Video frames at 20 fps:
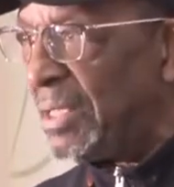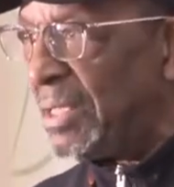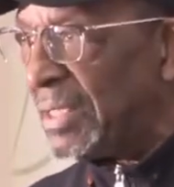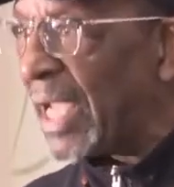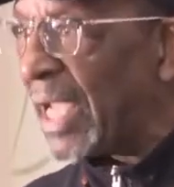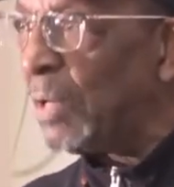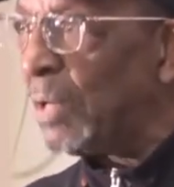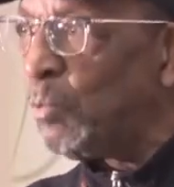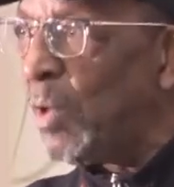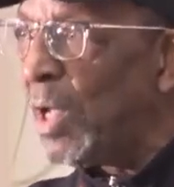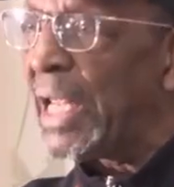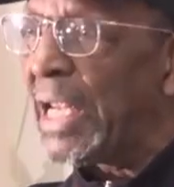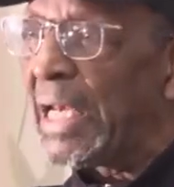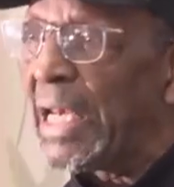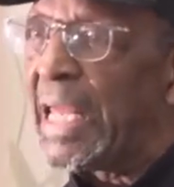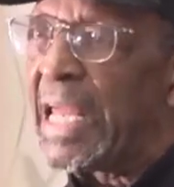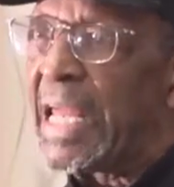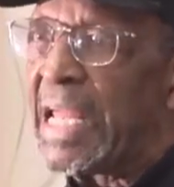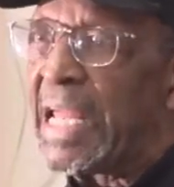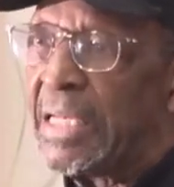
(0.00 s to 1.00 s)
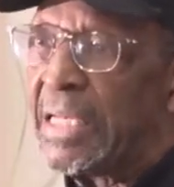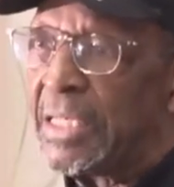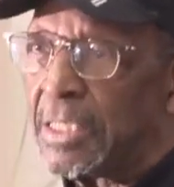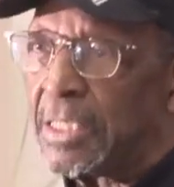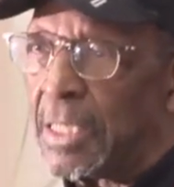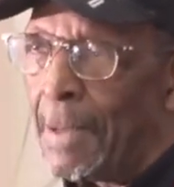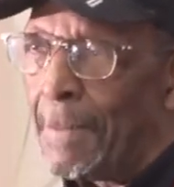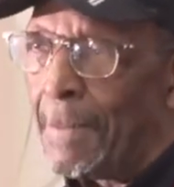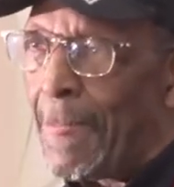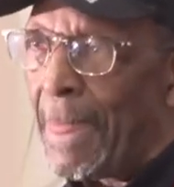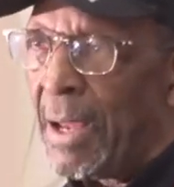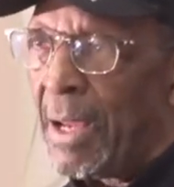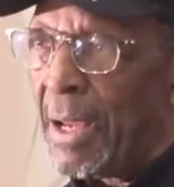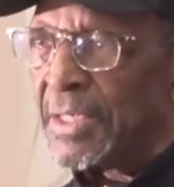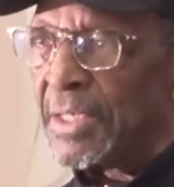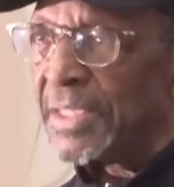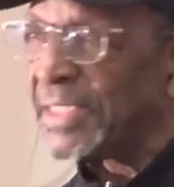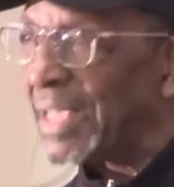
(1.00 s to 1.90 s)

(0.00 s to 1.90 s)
that can really lead to